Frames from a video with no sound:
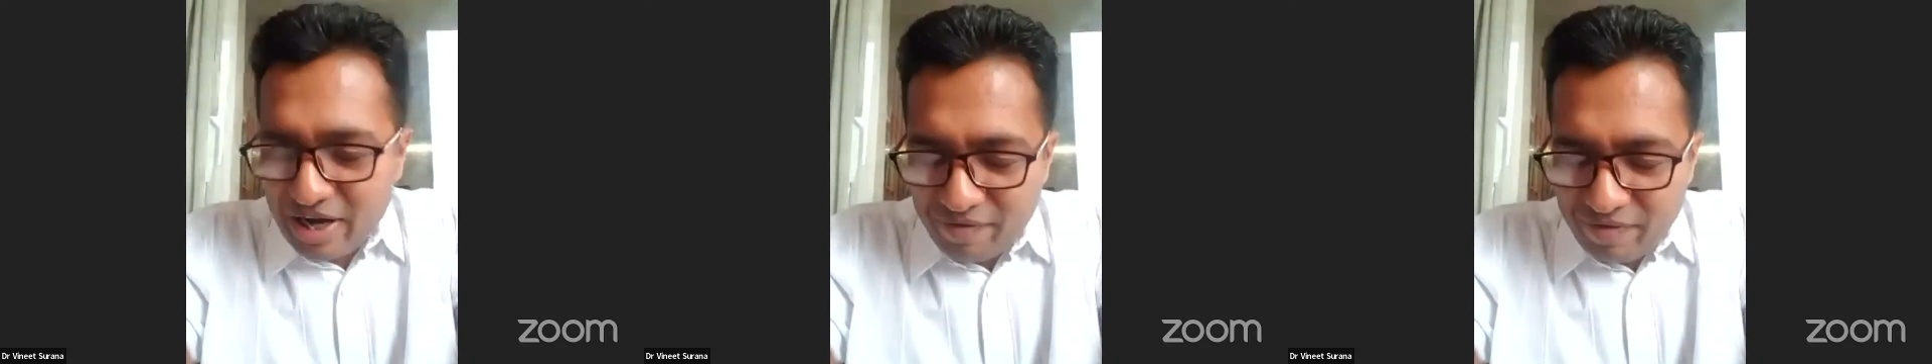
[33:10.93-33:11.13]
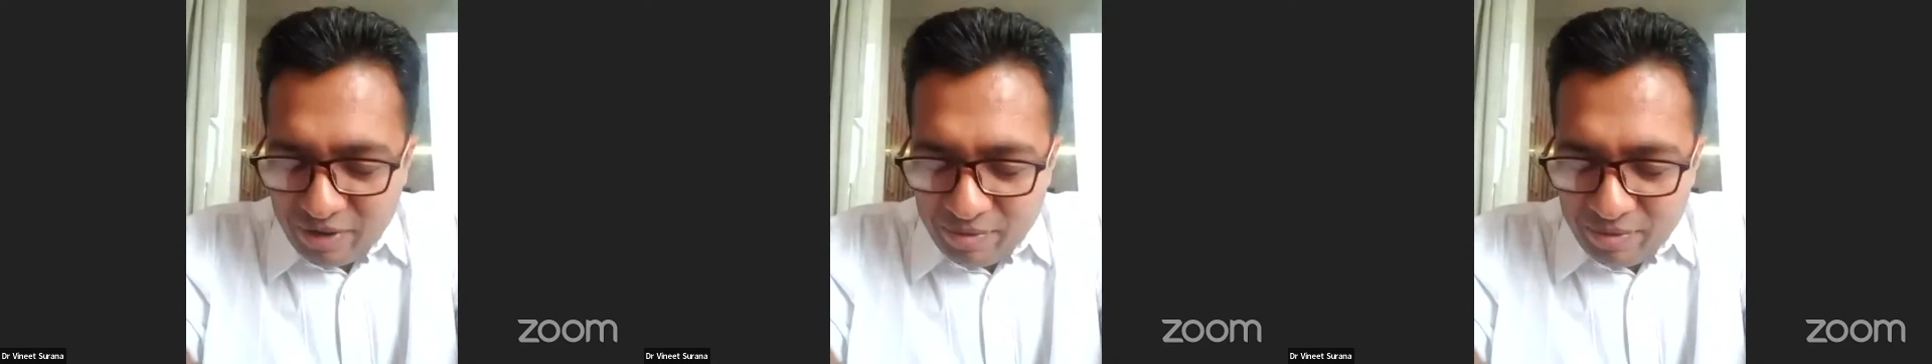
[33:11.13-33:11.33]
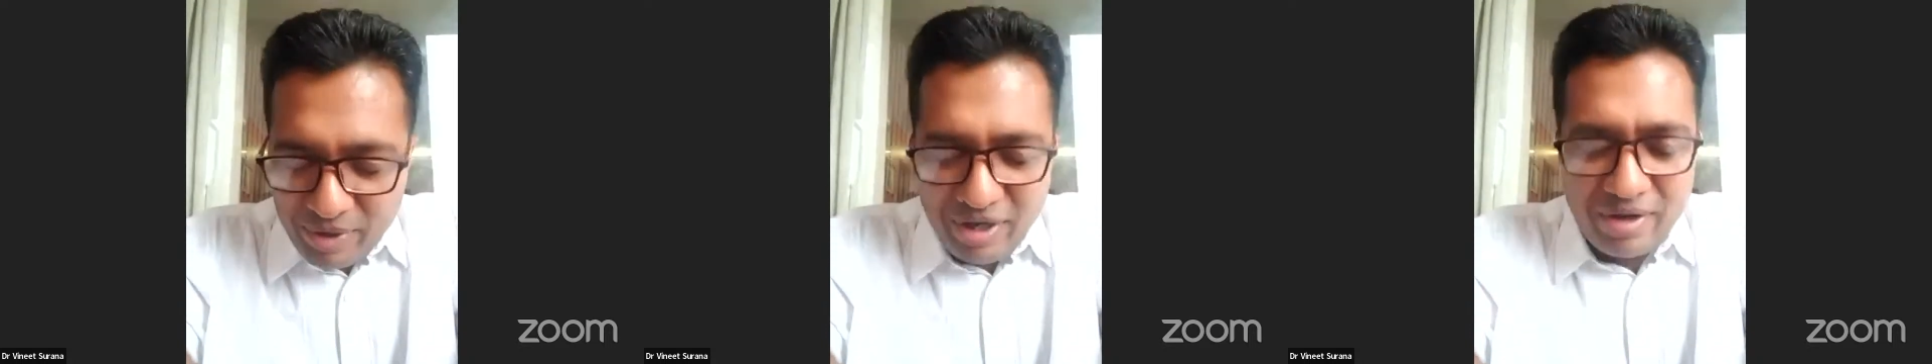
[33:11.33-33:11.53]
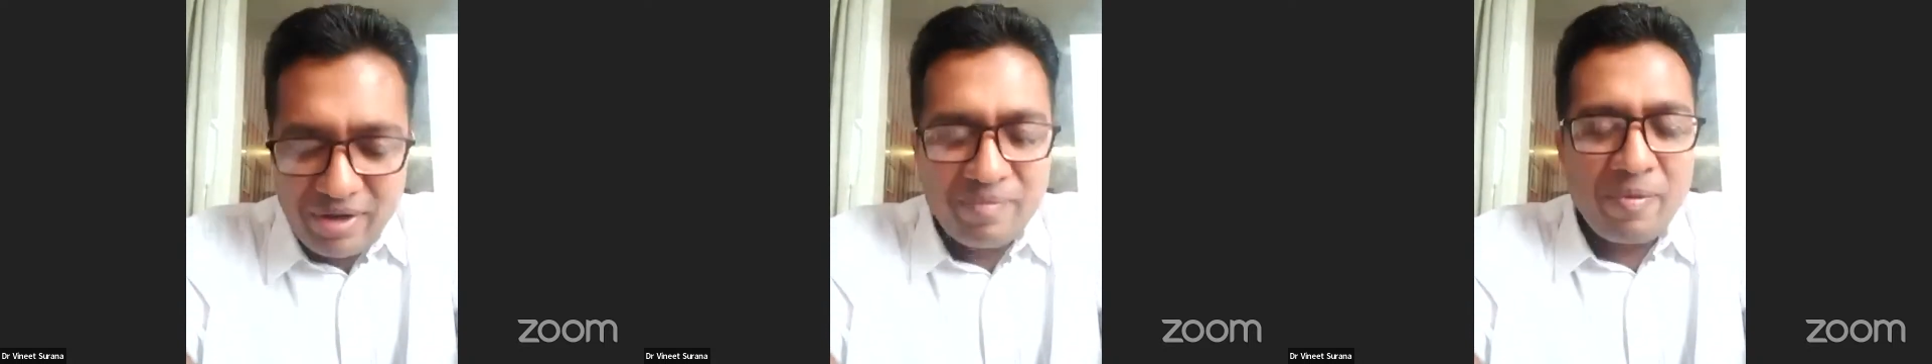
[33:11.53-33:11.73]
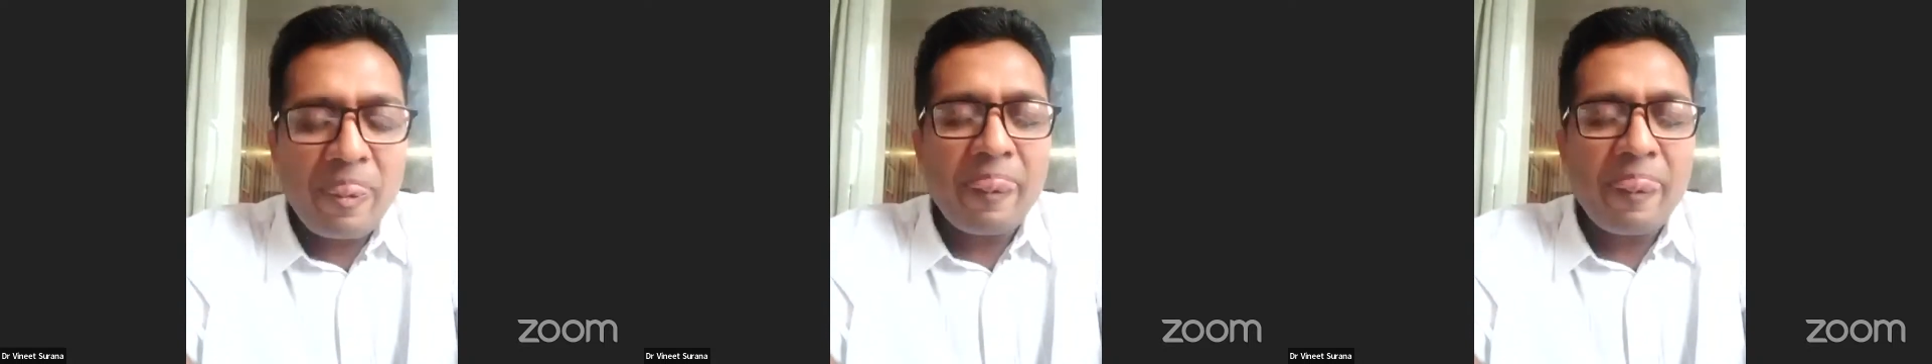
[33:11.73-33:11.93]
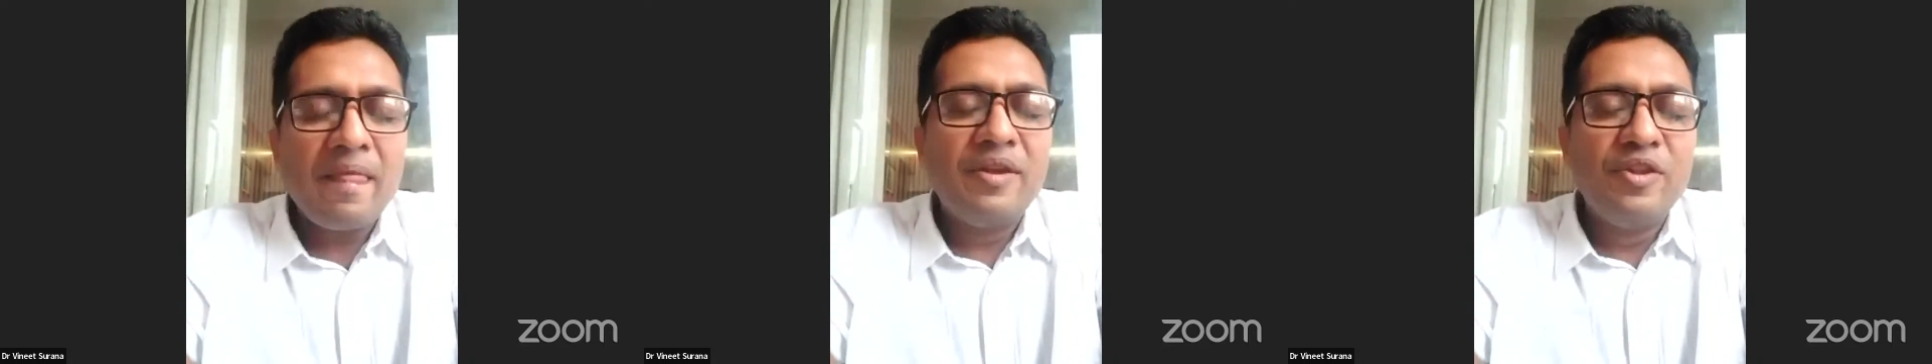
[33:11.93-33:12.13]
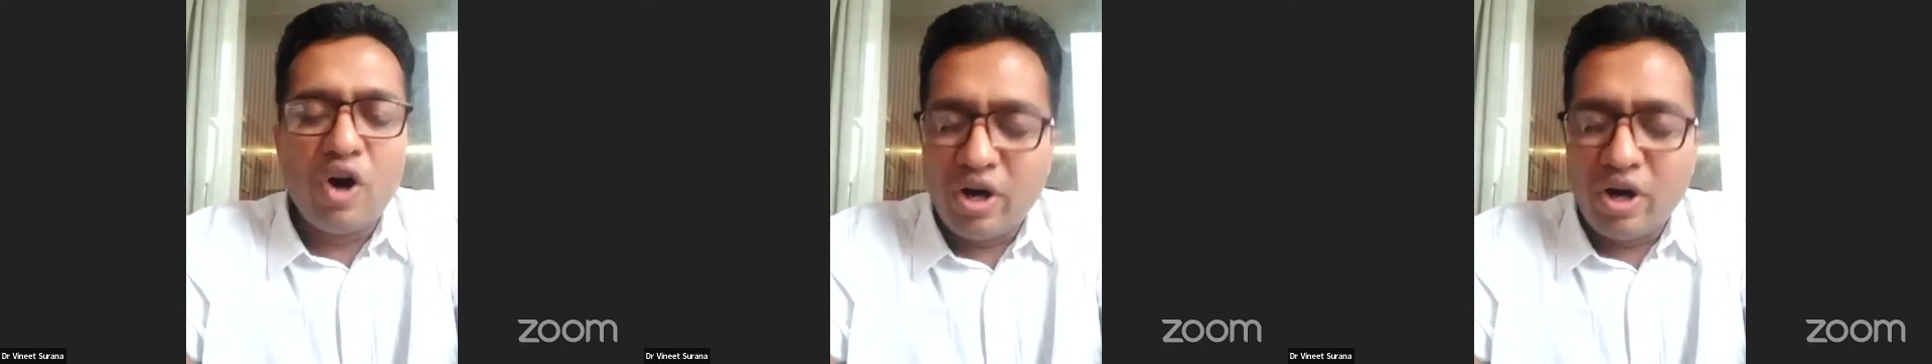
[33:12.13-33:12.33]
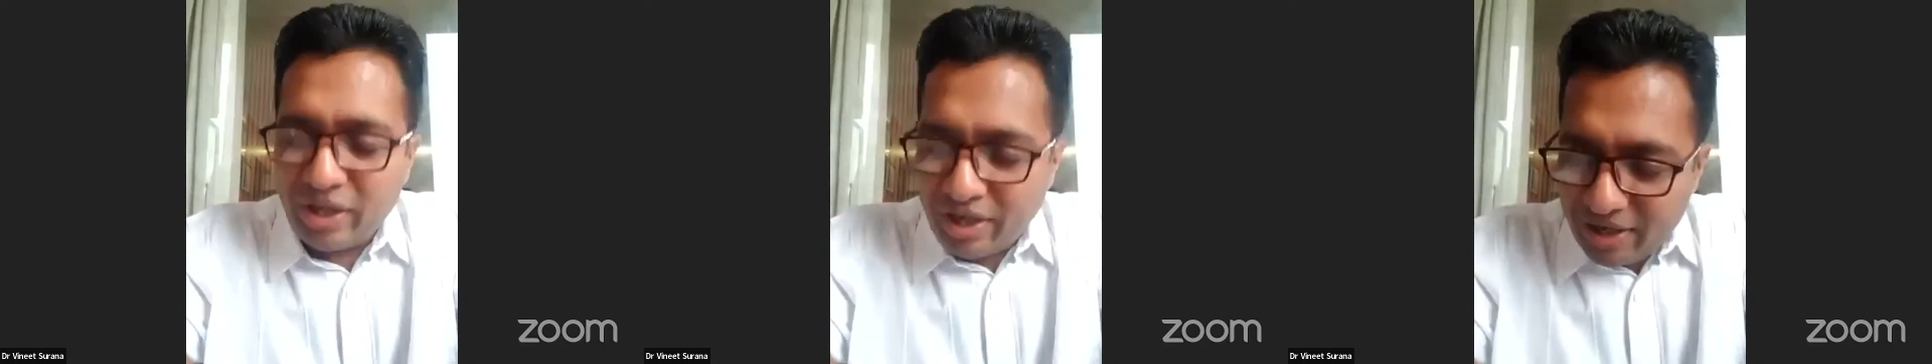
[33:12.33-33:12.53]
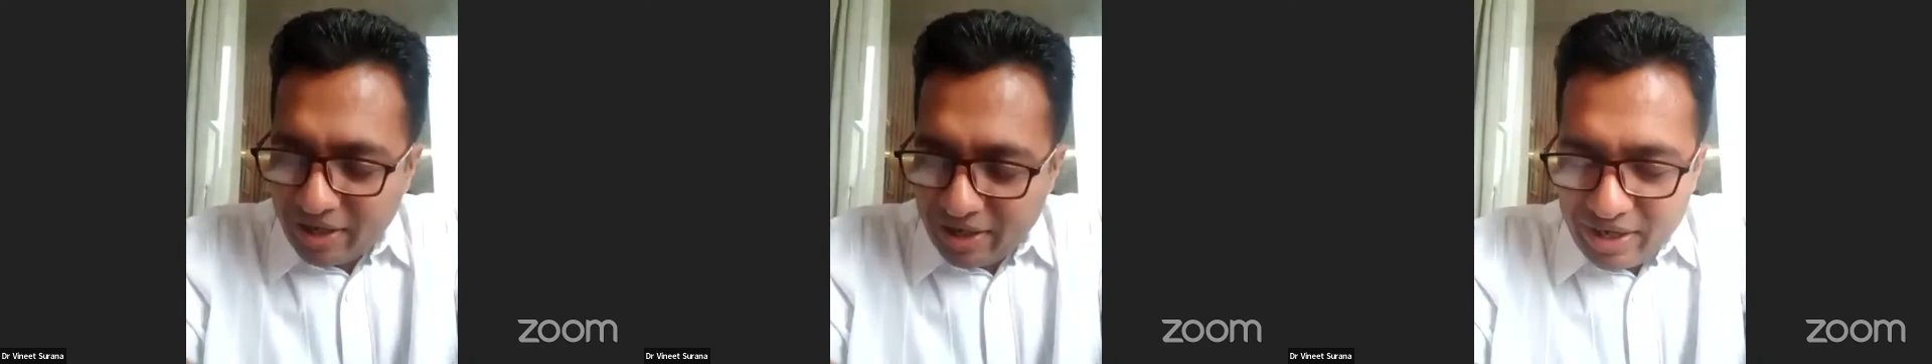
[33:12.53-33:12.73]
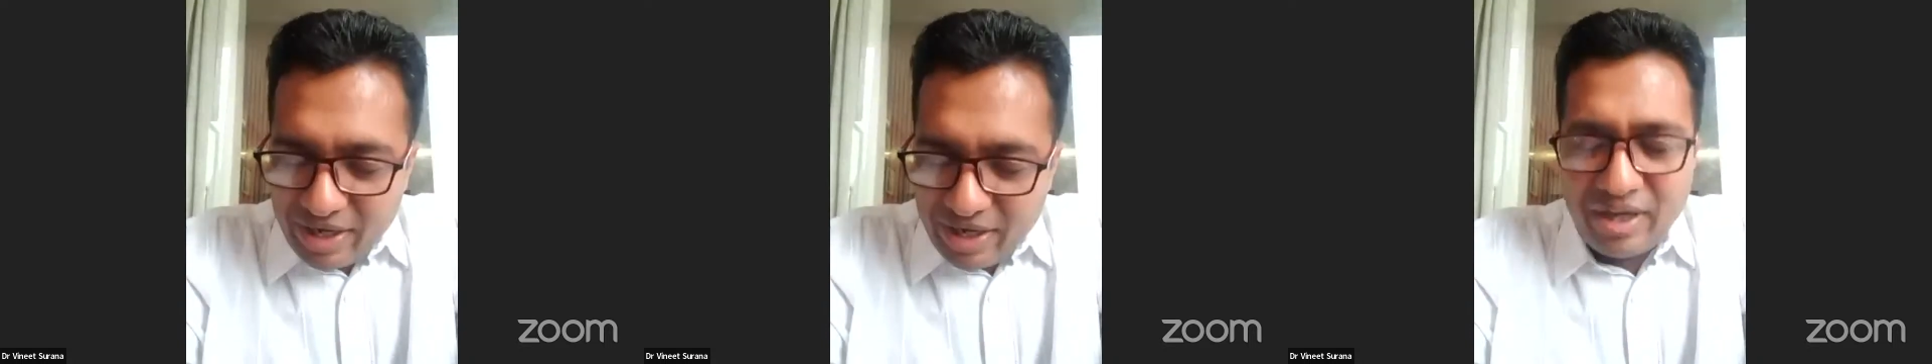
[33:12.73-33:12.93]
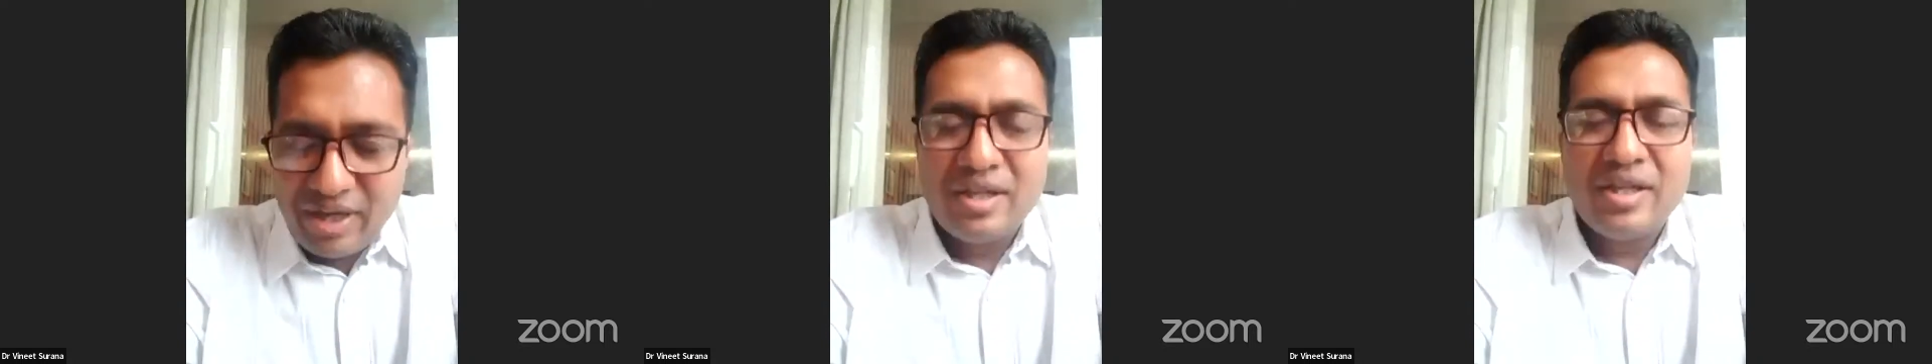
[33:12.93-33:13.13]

available, not in India.